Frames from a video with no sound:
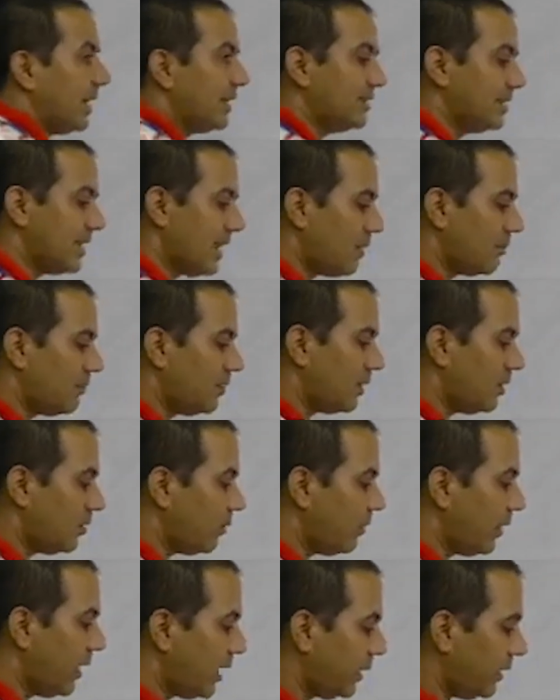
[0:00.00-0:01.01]

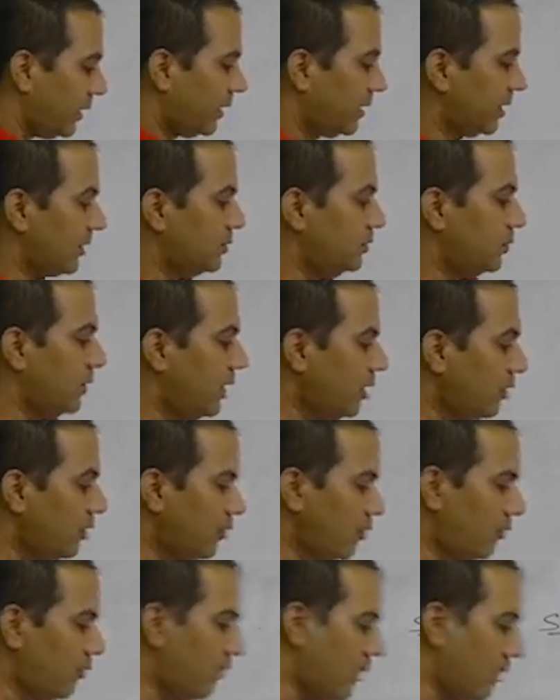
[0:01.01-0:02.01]
example where it is been
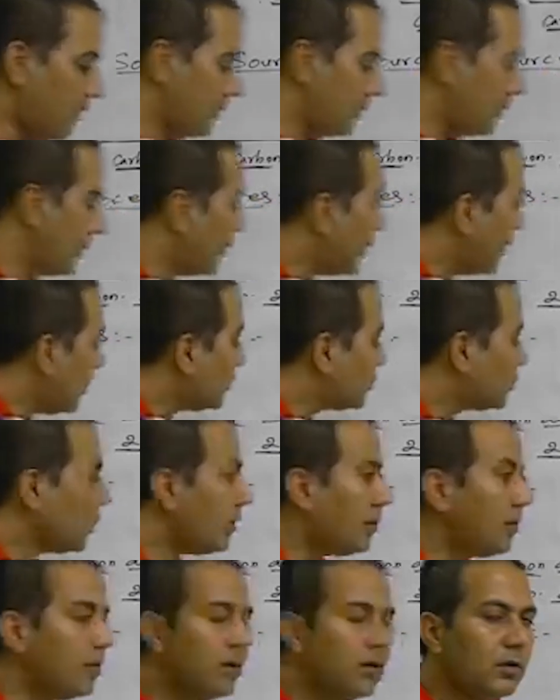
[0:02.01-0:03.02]
formed.
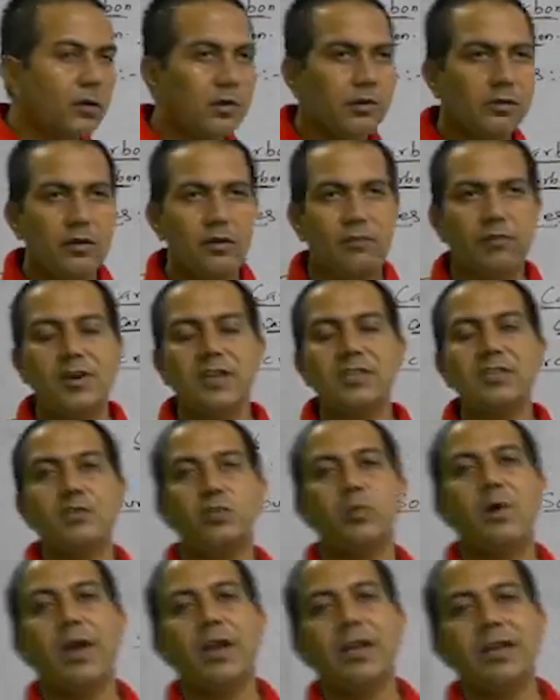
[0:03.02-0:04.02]
So the first
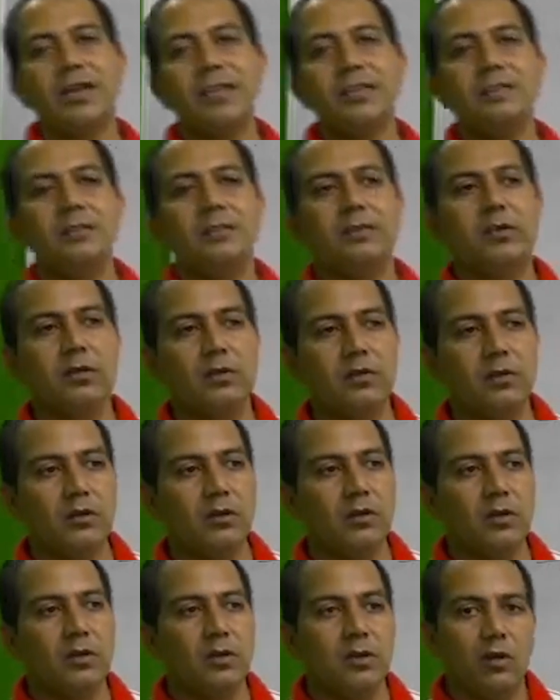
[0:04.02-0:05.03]
one is
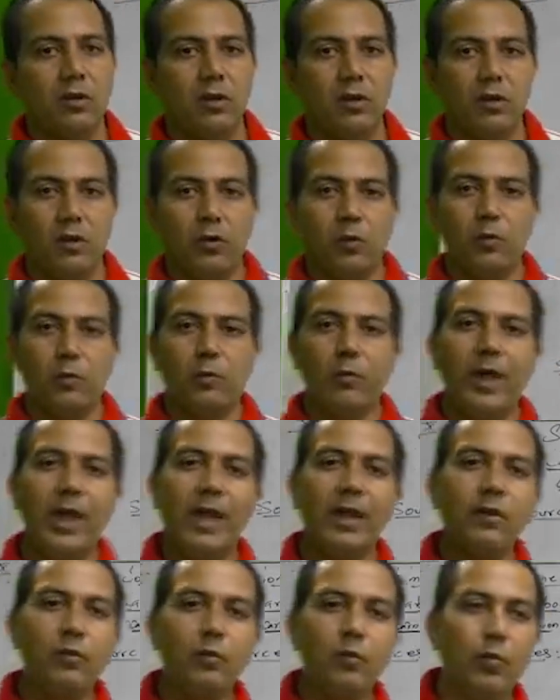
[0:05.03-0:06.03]

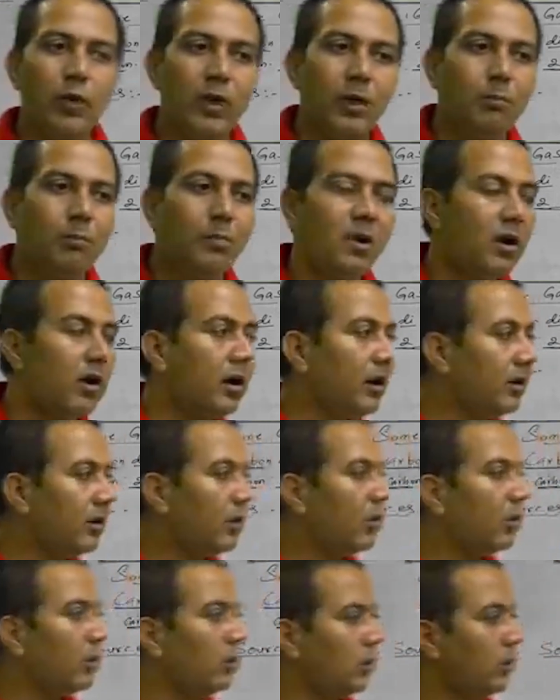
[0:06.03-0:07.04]
when we burn
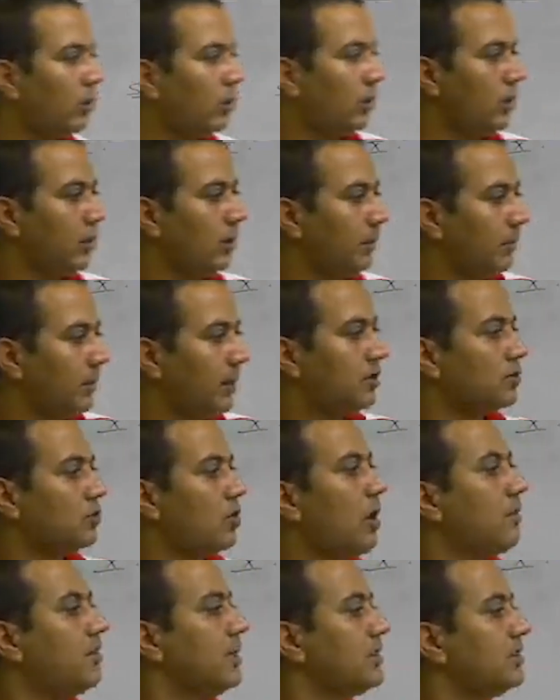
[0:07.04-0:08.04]
means
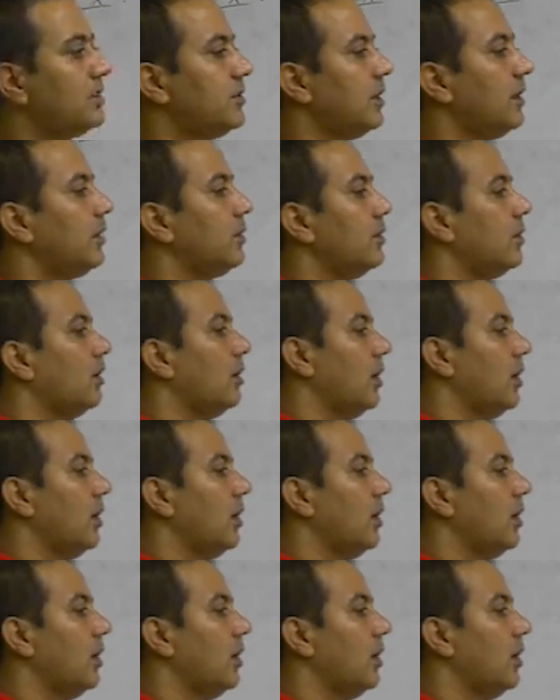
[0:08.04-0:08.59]
domestic